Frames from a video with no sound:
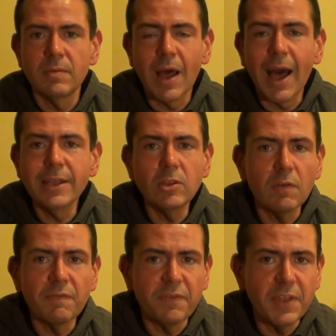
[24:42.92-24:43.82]
I
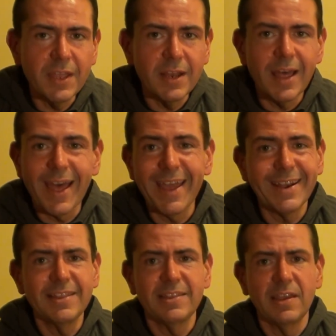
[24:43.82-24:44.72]
don't feel
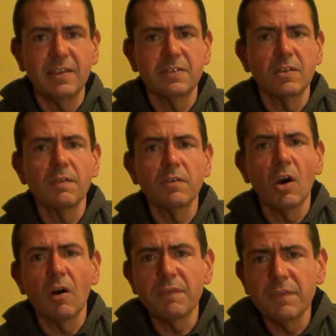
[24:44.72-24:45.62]
any taste of
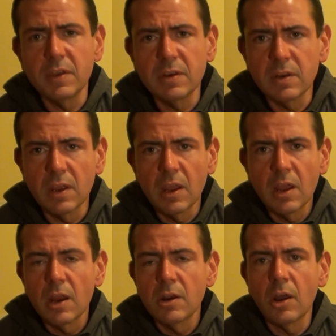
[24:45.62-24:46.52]
coffee,
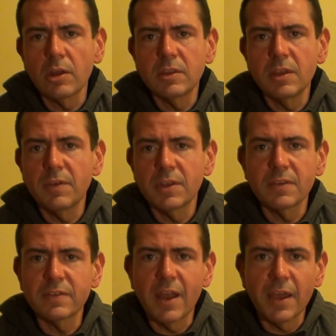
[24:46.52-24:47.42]
not even
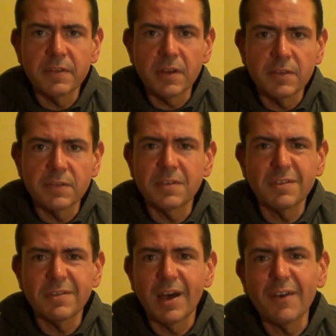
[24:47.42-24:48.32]
the slightest
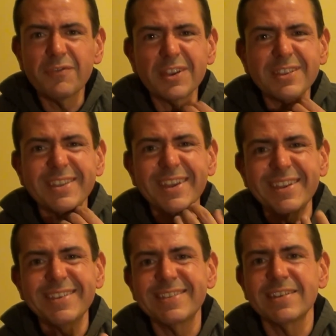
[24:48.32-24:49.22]

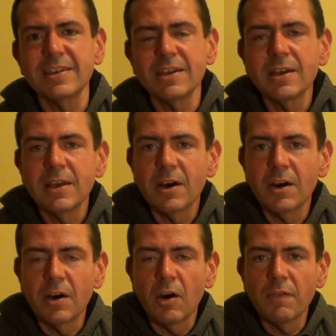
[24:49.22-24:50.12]
aftertaste
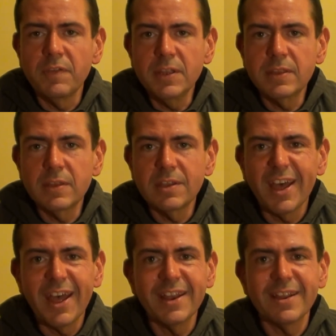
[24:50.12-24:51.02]
of it,
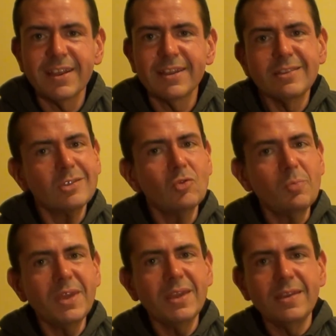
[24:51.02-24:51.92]
and to
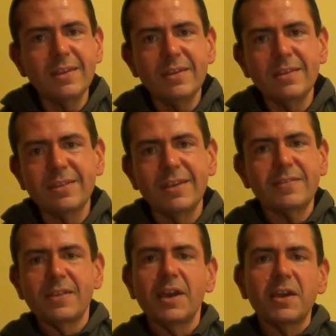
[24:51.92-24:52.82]
me it
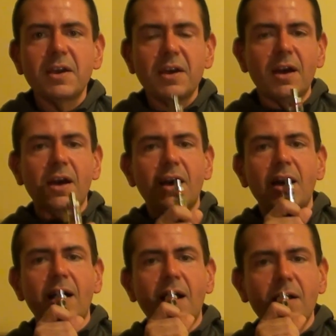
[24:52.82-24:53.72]
tastes like
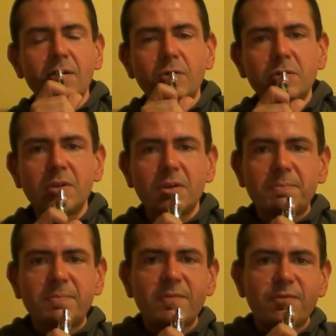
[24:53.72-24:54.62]
a
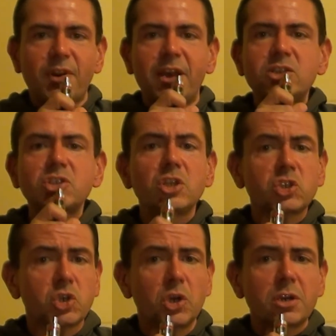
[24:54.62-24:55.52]
good French
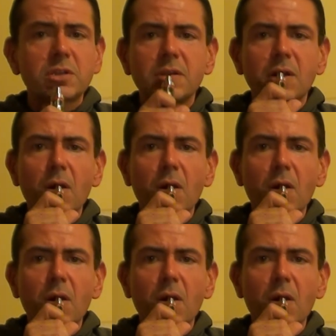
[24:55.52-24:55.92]
dessert.